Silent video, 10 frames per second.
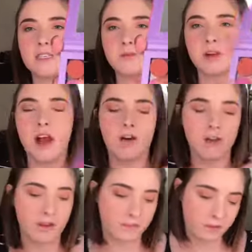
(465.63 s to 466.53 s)
this
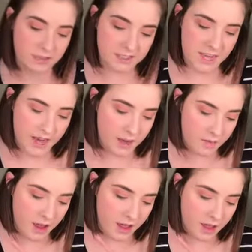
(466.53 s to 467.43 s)
brown and focus that
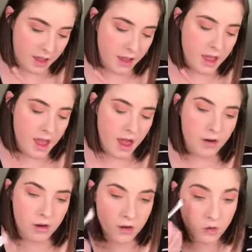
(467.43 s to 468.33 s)
in my
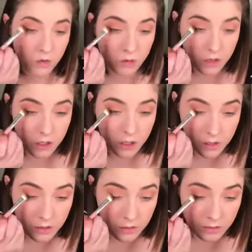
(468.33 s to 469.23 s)
outer corner.